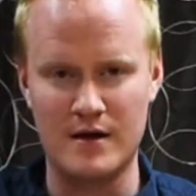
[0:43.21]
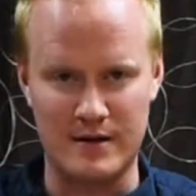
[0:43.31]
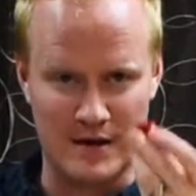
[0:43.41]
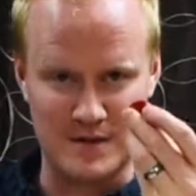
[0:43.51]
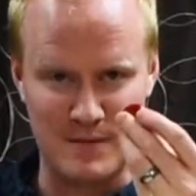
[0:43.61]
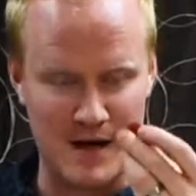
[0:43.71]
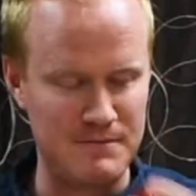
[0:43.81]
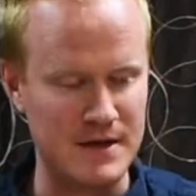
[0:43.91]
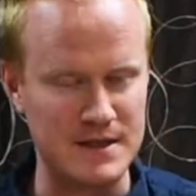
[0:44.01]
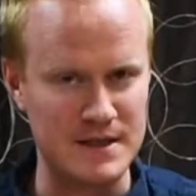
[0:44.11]
There's my
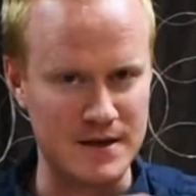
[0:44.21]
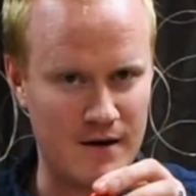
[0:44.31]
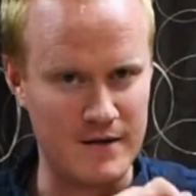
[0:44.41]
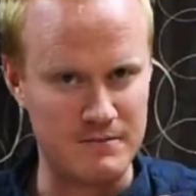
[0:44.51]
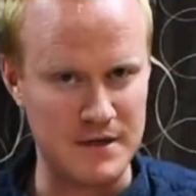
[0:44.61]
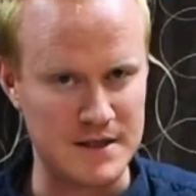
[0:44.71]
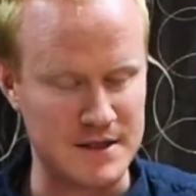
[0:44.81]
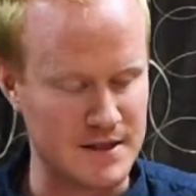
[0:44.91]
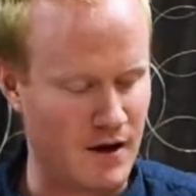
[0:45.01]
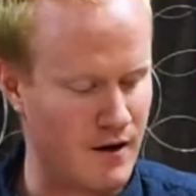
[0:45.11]
pieces. All the
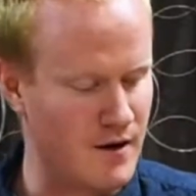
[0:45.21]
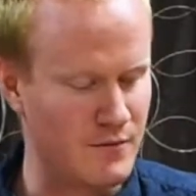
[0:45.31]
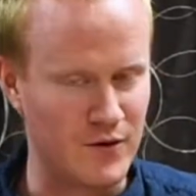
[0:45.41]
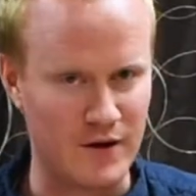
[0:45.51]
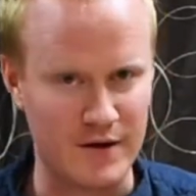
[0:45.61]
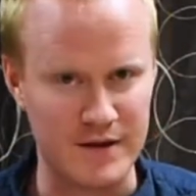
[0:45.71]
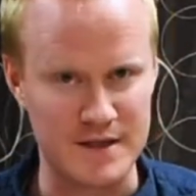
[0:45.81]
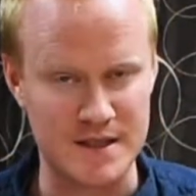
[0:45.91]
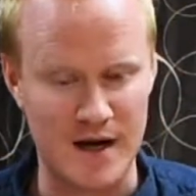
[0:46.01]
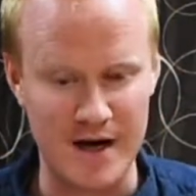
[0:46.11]
pieces are put on the
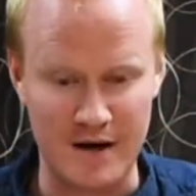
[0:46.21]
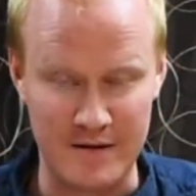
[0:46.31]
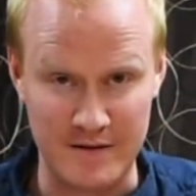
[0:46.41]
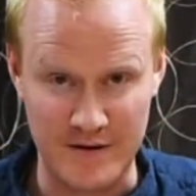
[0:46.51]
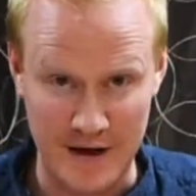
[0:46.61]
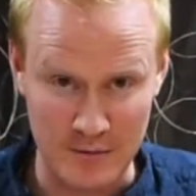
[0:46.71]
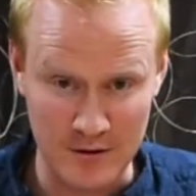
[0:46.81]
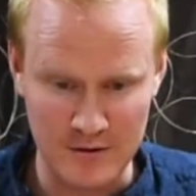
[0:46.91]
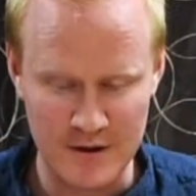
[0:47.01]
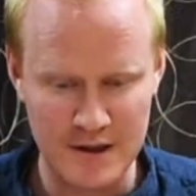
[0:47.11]
side on the table,
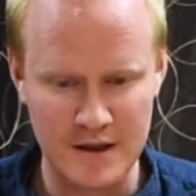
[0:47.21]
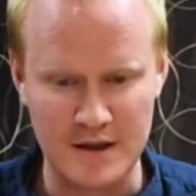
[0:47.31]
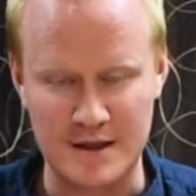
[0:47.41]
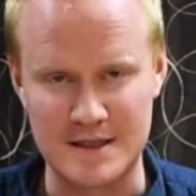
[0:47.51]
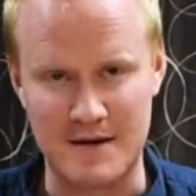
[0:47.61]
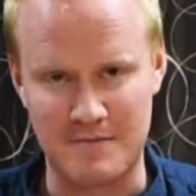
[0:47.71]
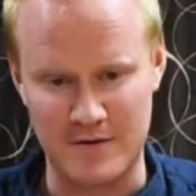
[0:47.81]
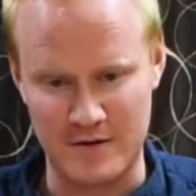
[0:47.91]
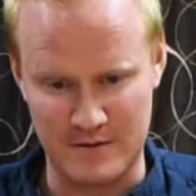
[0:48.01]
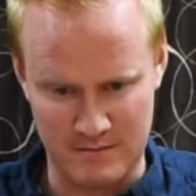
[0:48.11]
except for
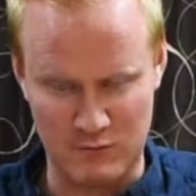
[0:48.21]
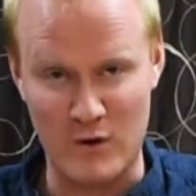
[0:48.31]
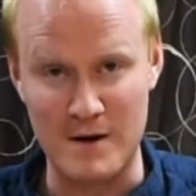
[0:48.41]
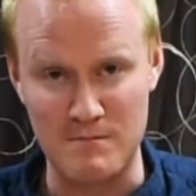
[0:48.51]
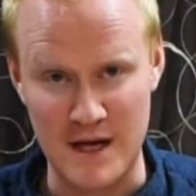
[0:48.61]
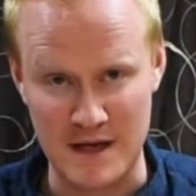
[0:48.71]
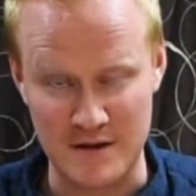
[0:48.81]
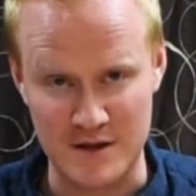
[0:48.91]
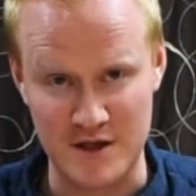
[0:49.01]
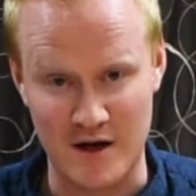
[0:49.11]
the one making
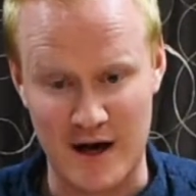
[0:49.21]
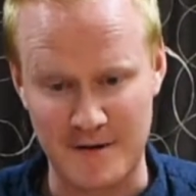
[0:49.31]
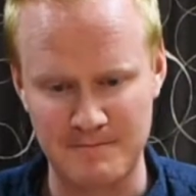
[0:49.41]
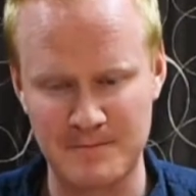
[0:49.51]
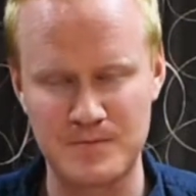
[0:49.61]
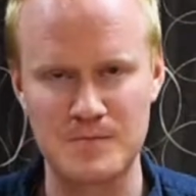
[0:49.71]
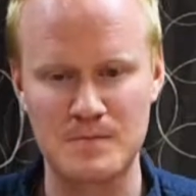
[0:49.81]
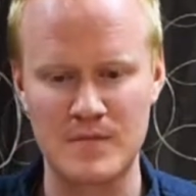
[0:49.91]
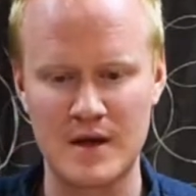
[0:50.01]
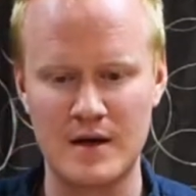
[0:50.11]
the shot.
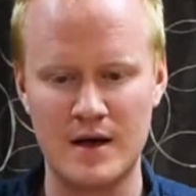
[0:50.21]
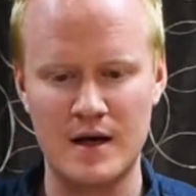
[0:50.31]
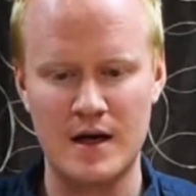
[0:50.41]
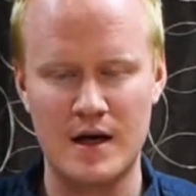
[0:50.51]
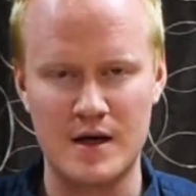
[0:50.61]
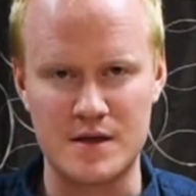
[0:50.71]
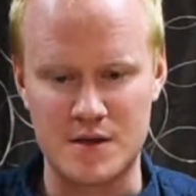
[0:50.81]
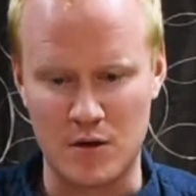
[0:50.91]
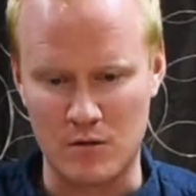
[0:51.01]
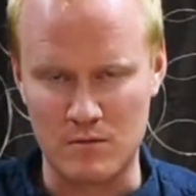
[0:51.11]

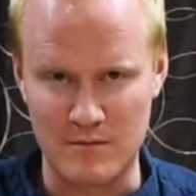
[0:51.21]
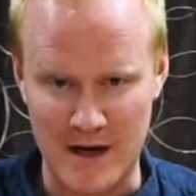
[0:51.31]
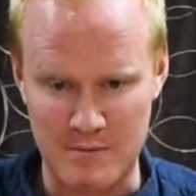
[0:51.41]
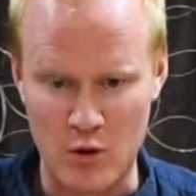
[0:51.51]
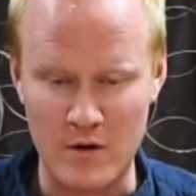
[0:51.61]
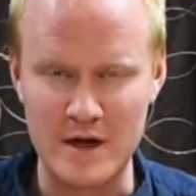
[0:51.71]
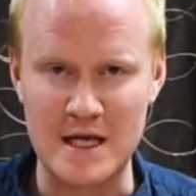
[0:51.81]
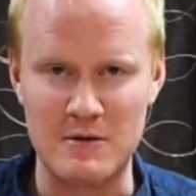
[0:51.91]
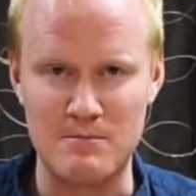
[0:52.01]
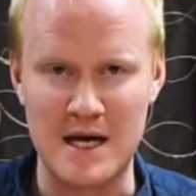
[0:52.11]
So my opponent, he
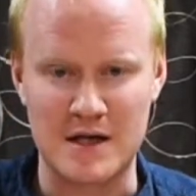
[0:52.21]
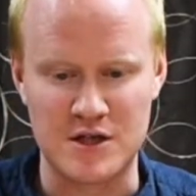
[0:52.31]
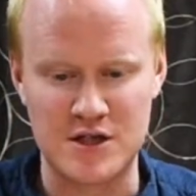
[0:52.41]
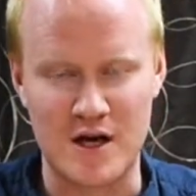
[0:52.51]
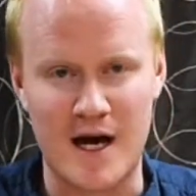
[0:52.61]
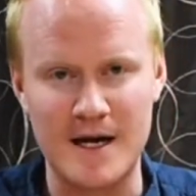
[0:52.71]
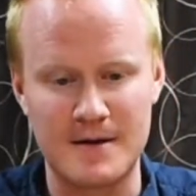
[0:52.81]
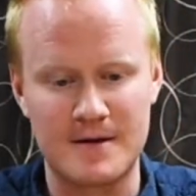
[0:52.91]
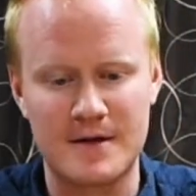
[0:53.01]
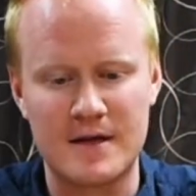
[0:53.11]
would make a shot,
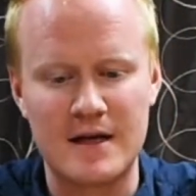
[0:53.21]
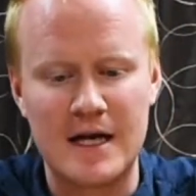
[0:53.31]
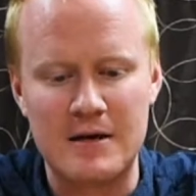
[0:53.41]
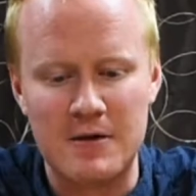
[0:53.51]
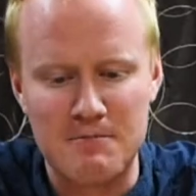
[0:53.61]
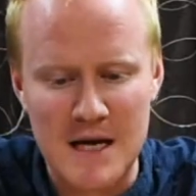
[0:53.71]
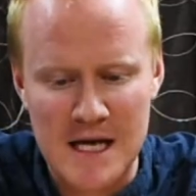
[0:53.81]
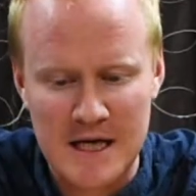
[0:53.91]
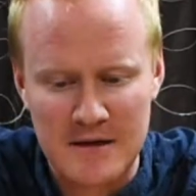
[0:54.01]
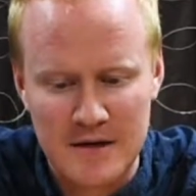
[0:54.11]
and he would
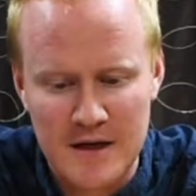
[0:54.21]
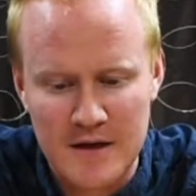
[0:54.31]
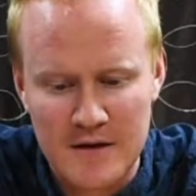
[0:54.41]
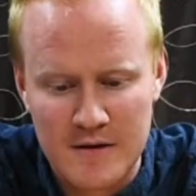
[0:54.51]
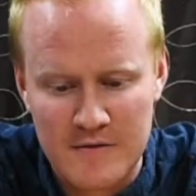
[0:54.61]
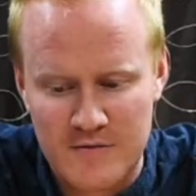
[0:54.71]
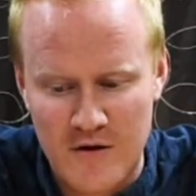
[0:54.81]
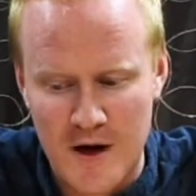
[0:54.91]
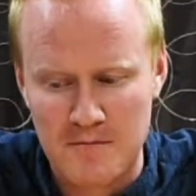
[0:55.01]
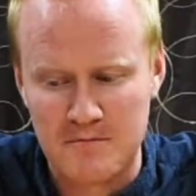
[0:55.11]
make it
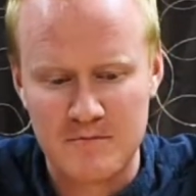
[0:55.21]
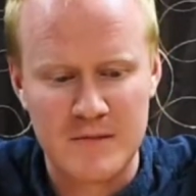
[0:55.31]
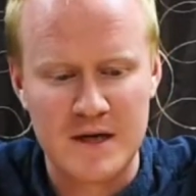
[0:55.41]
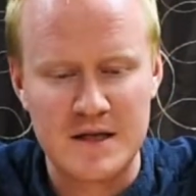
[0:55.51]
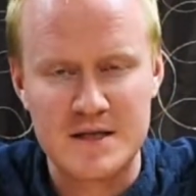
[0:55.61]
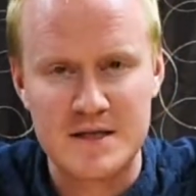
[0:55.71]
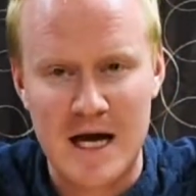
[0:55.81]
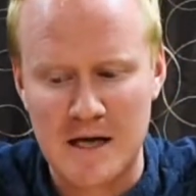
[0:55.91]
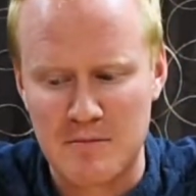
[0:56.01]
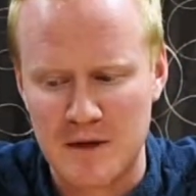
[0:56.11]
from his
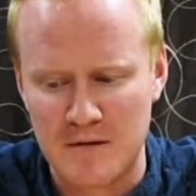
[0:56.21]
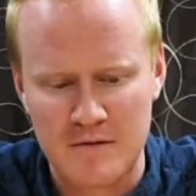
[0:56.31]
segment.